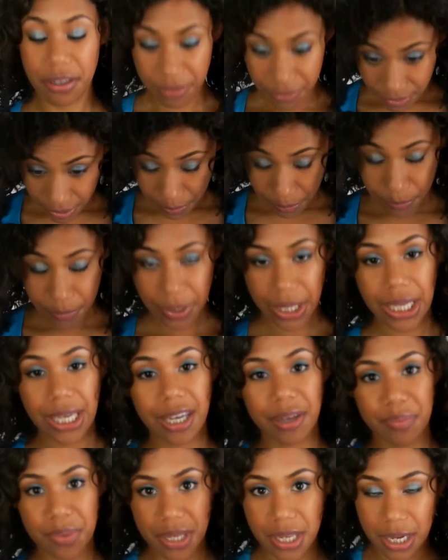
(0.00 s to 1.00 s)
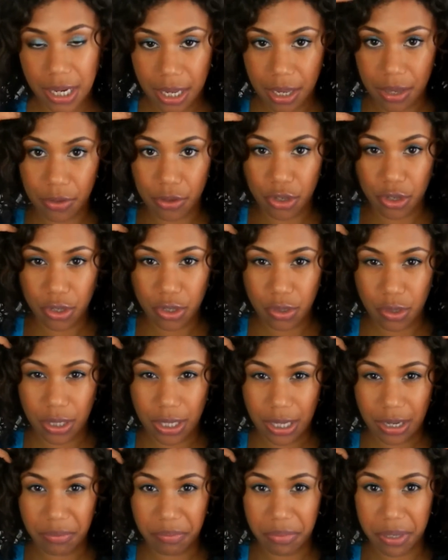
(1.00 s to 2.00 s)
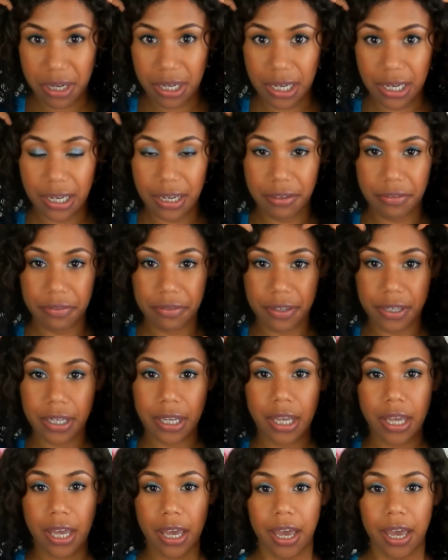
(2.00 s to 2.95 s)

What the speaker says: I flipped my hair upside down just to get a bit of lift